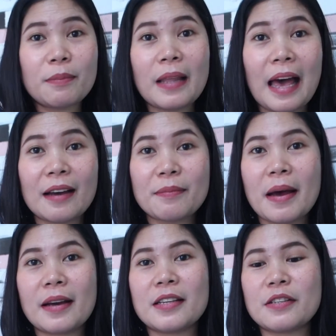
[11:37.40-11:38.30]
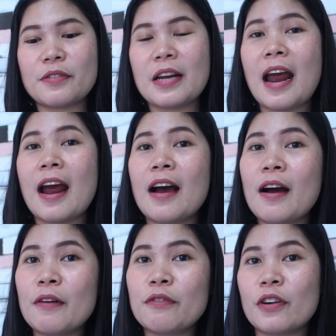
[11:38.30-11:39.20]
black package for
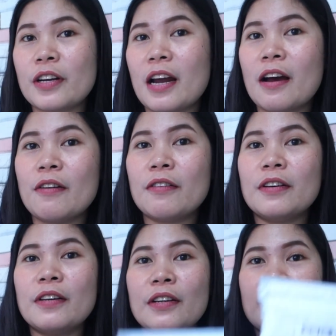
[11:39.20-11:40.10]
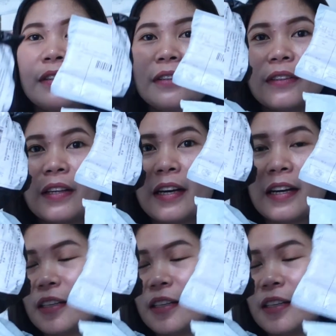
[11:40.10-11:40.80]
now. Yeah,